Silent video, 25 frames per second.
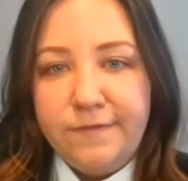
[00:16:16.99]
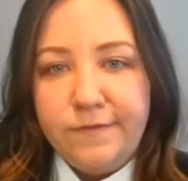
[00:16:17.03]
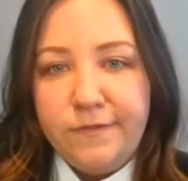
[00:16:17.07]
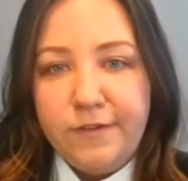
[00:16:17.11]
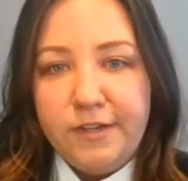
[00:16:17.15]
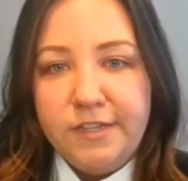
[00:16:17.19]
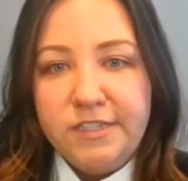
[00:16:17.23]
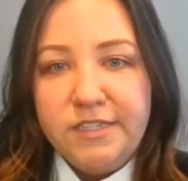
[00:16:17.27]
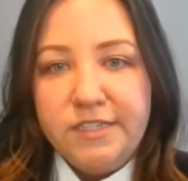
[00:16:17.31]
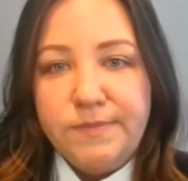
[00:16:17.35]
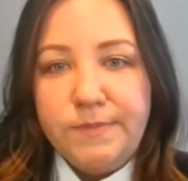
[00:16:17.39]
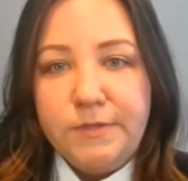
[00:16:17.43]

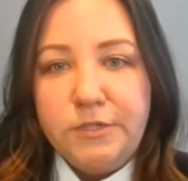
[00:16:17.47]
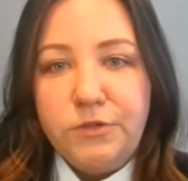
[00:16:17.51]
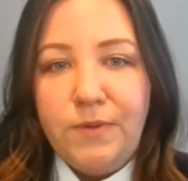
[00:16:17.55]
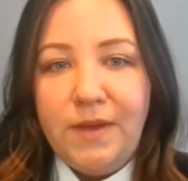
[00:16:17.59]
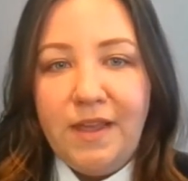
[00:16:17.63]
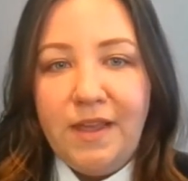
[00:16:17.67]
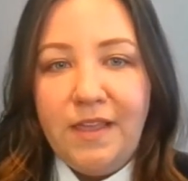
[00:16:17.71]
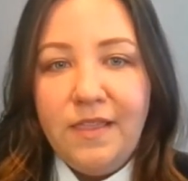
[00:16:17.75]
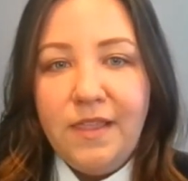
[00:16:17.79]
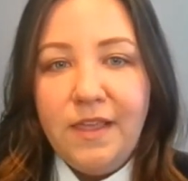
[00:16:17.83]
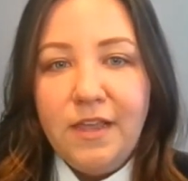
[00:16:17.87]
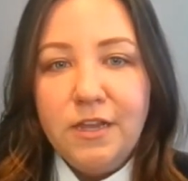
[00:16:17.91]
difference
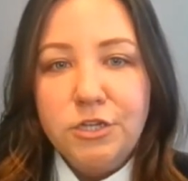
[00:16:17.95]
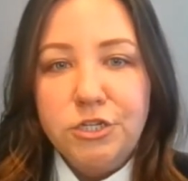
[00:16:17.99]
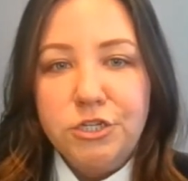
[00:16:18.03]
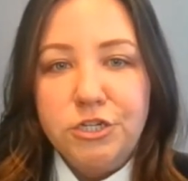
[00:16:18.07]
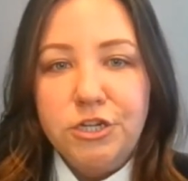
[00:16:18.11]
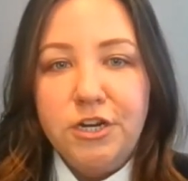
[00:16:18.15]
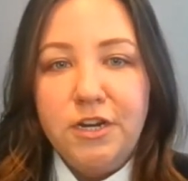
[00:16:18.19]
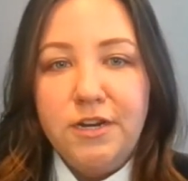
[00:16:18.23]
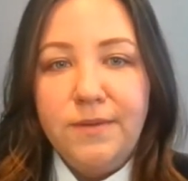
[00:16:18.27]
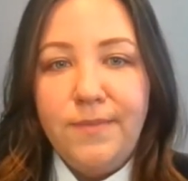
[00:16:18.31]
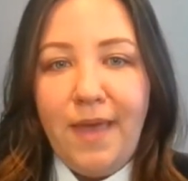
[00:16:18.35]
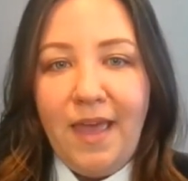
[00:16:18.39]
between the
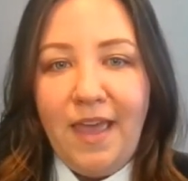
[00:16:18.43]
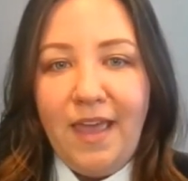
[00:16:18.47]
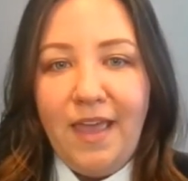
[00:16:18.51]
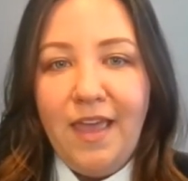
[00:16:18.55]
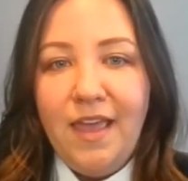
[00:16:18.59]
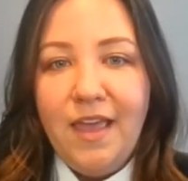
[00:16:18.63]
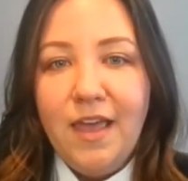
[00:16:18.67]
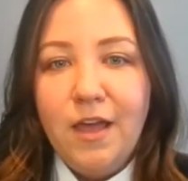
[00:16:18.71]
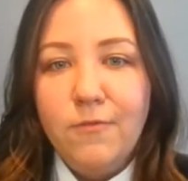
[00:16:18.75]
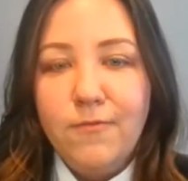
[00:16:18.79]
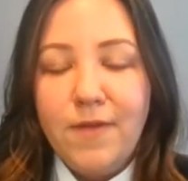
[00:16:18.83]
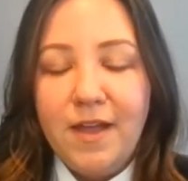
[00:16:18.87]
insured
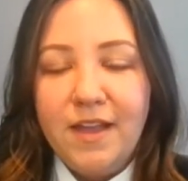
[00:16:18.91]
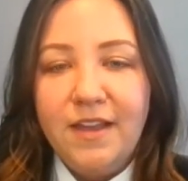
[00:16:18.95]
paying a